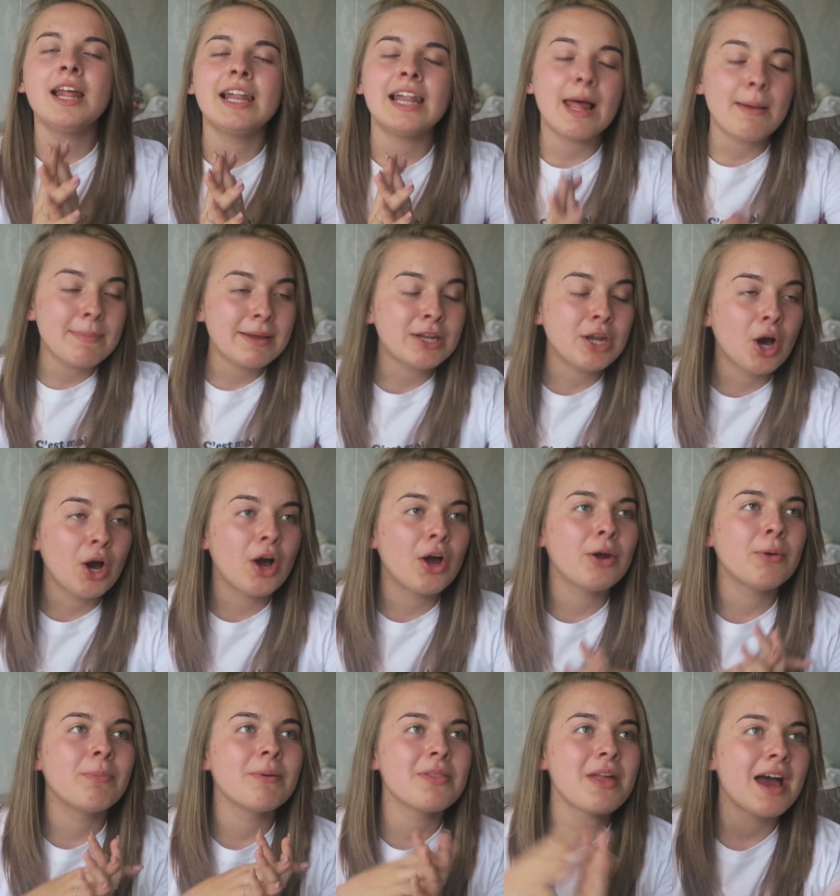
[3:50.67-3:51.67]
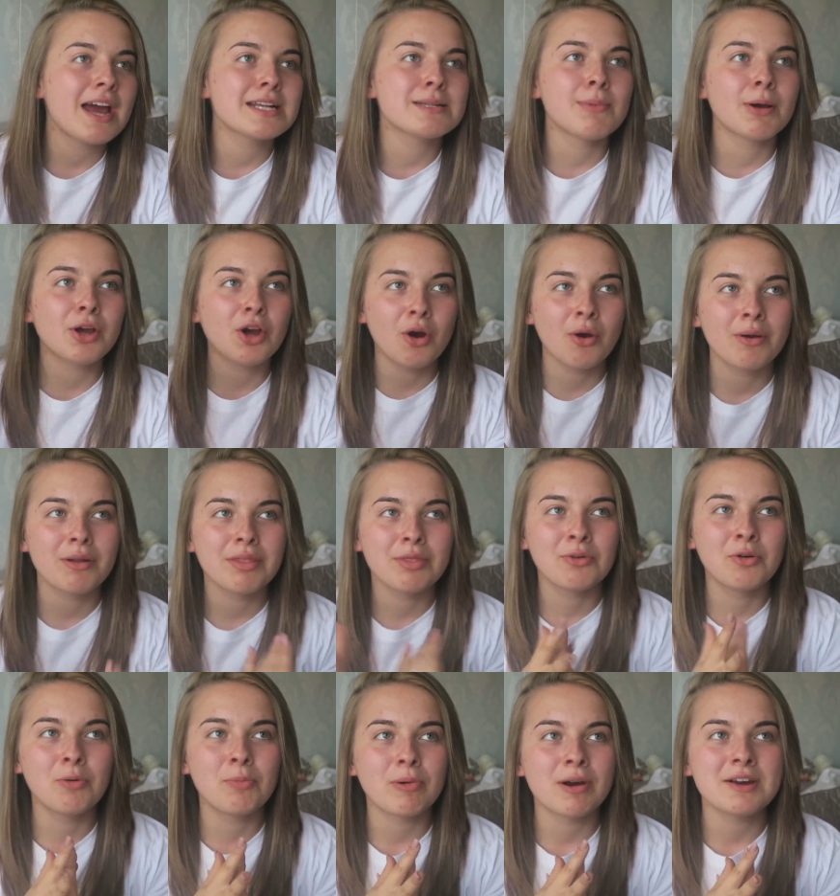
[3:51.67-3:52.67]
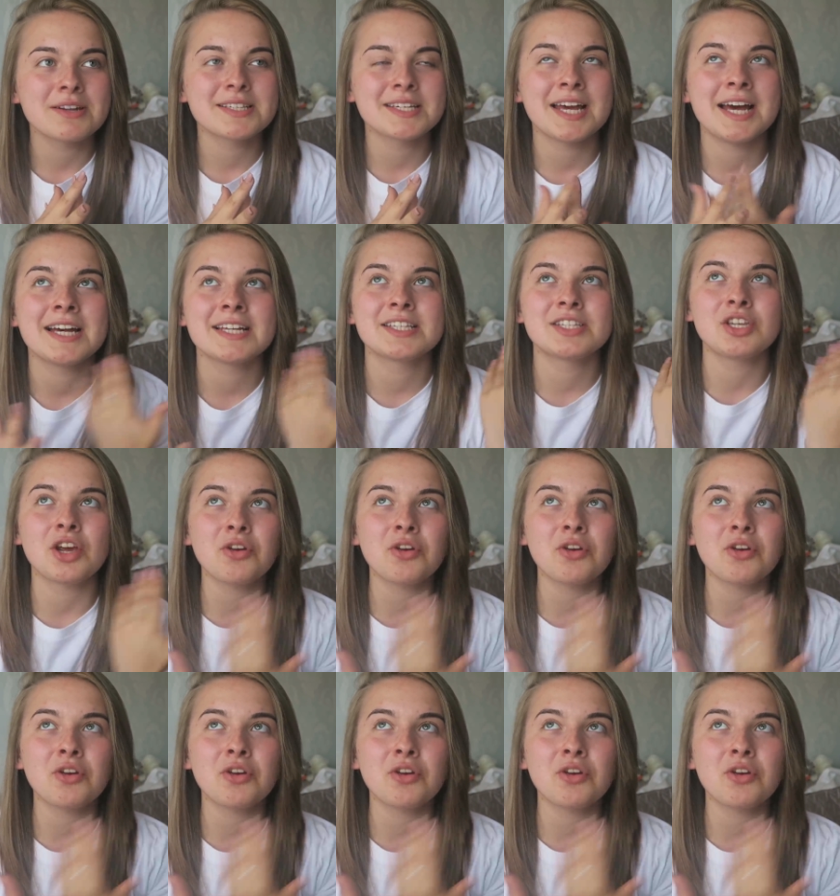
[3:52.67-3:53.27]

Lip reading: Let me know. But that is my current thought process.